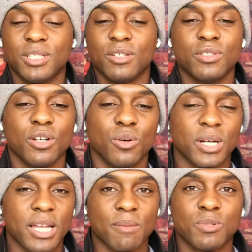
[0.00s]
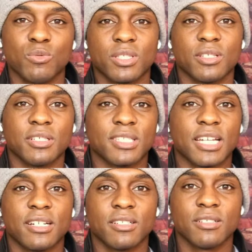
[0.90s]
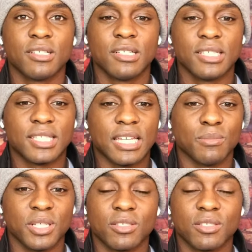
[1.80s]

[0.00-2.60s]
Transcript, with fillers: We don't know what happened with their entire settlement,